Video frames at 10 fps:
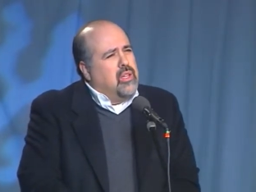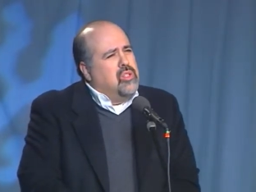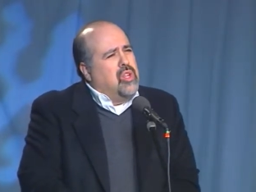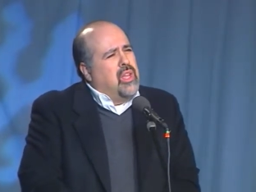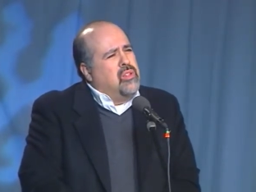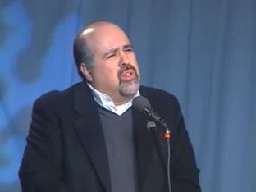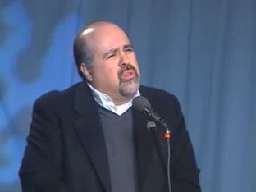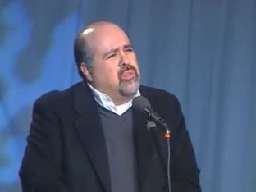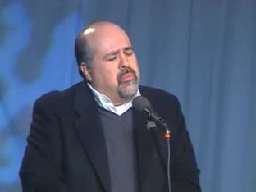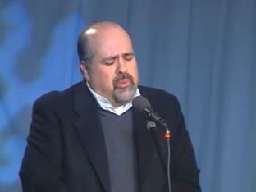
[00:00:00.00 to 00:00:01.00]
Jane
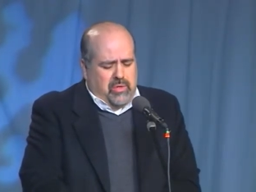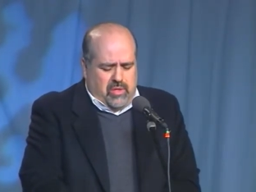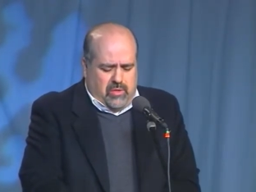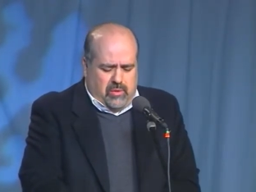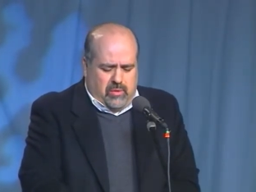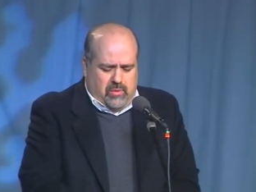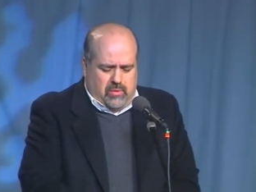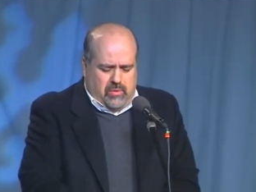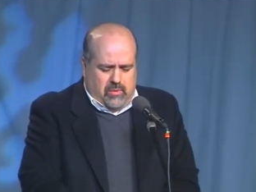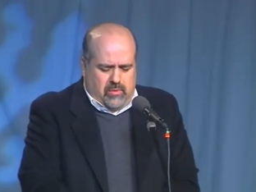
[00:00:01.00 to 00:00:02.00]
Doe number two.
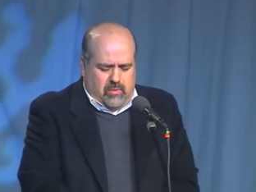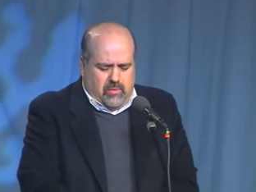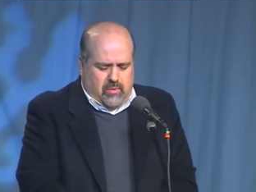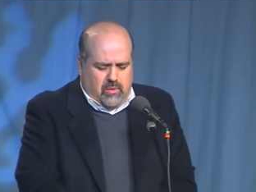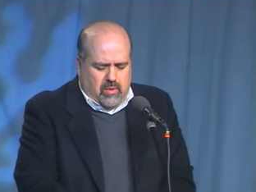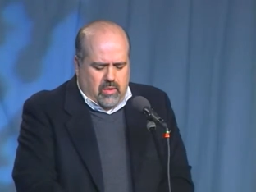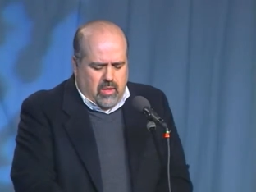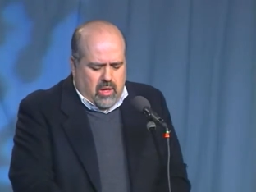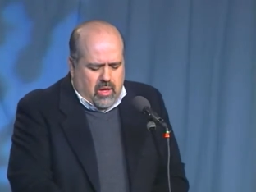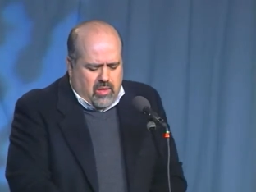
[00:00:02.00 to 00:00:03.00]

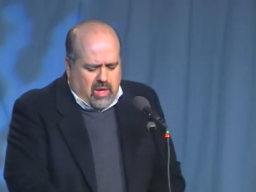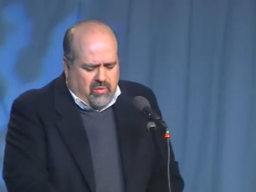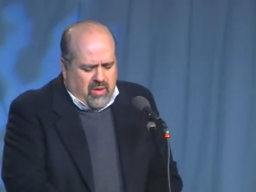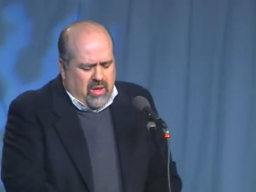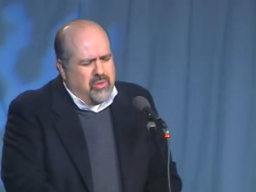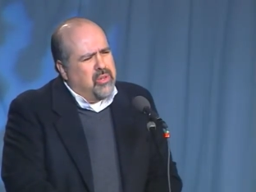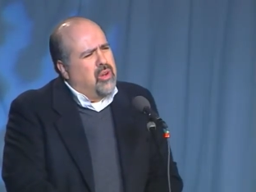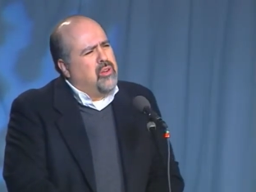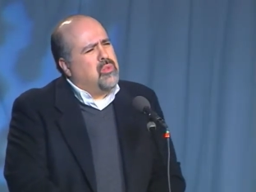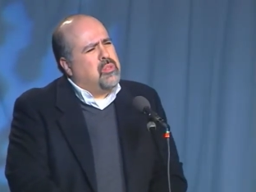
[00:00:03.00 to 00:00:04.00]
They found
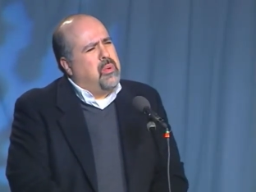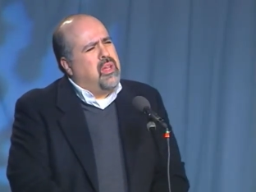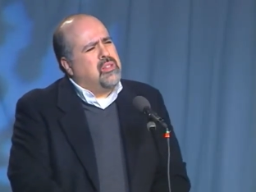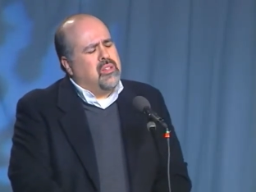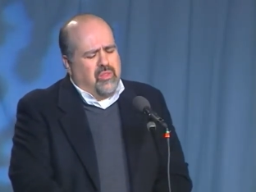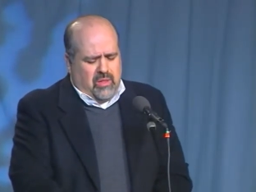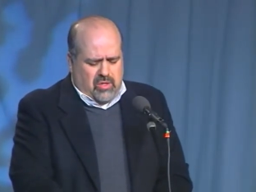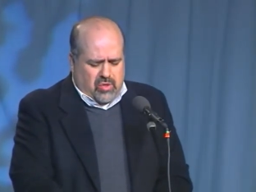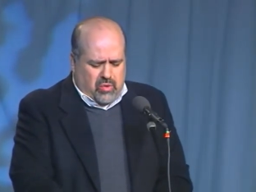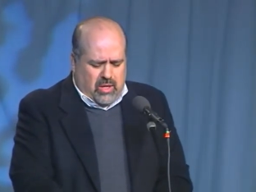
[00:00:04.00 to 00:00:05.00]
her unresponsive in
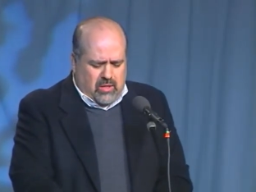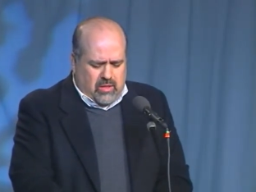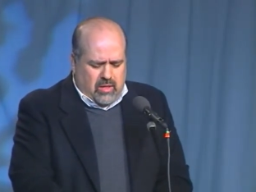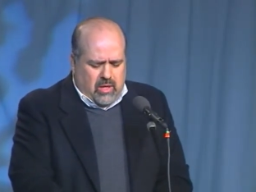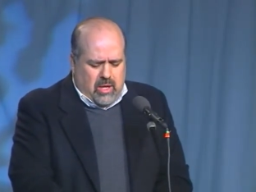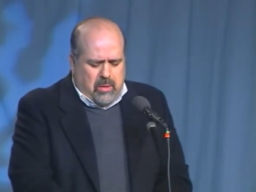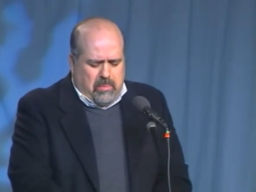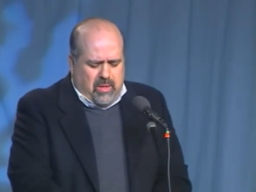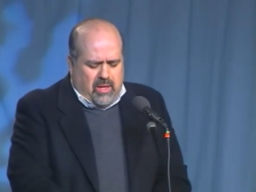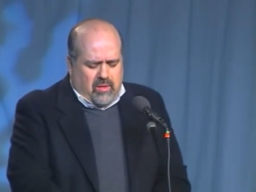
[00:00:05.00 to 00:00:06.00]
the street.
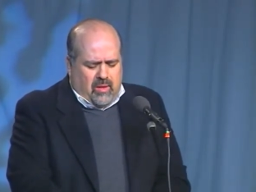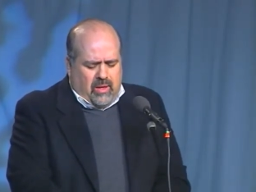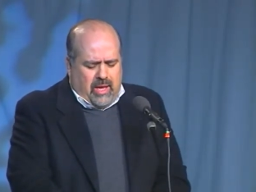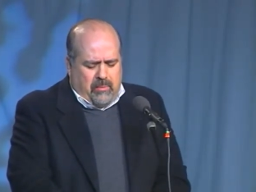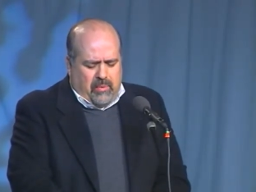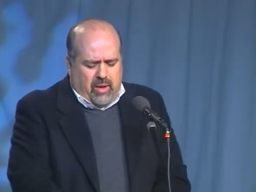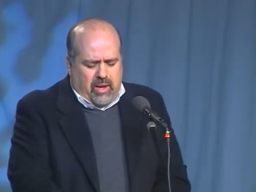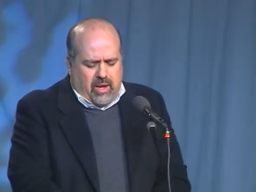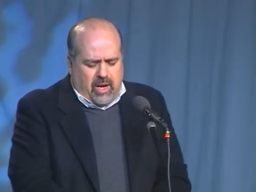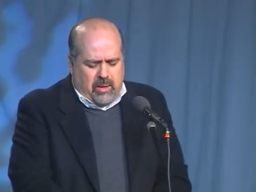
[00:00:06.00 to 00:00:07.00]
Beneath a
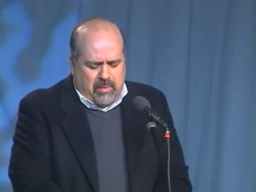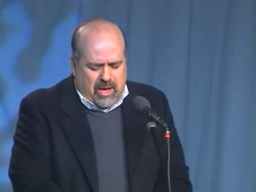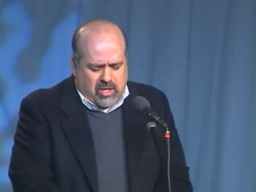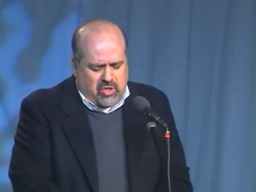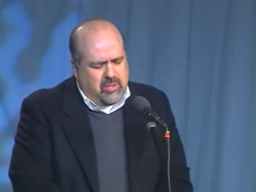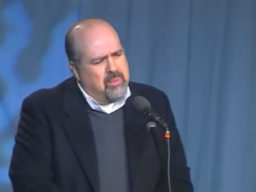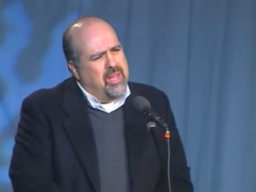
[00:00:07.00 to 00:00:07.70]
lamplight, I imagined,